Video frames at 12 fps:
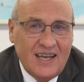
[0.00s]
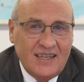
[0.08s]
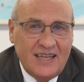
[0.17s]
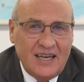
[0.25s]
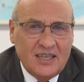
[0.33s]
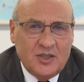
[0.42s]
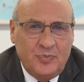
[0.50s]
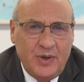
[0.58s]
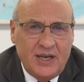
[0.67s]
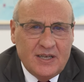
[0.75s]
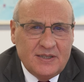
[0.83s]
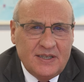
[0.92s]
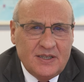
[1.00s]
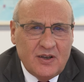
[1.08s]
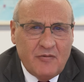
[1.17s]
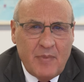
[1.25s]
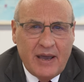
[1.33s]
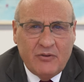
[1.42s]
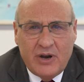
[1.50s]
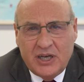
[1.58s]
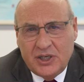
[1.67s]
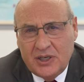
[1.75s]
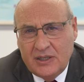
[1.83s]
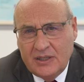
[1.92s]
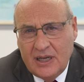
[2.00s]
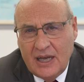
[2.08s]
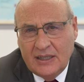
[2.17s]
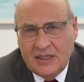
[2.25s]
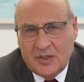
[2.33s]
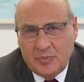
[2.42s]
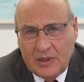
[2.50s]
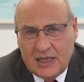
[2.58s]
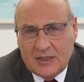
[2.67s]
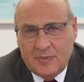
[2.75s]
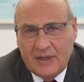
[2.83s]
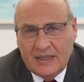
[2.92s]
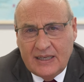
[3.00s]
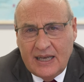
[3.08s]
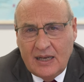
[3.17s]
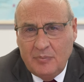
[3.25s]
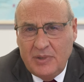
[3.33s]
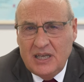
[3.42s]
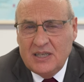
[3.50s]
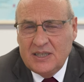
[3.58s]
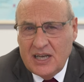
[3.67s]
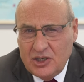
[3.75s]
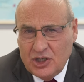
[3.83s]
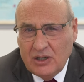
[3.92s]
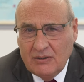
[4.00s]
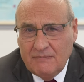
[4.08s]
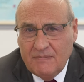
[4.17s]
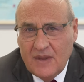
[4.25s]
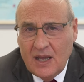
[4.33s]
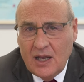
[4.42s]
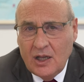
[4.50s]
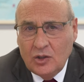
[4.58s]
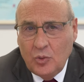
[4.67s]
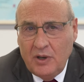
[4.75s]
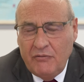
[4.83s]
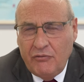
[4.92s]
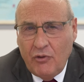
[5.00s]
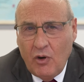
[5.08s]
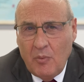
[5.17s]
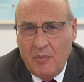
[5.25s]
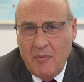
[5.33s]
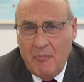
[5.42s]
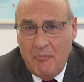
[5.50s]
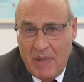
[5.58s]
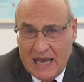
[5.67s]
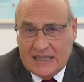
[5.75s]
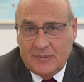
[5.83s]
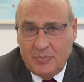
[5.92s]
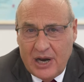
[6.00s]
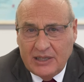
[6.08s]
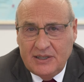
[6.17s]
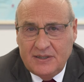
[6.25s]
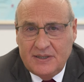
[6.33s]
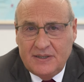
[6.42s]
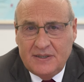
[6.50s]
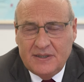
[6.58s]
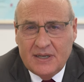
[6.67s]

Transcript: Their experiences of migration and displacement can be essential to inform best practices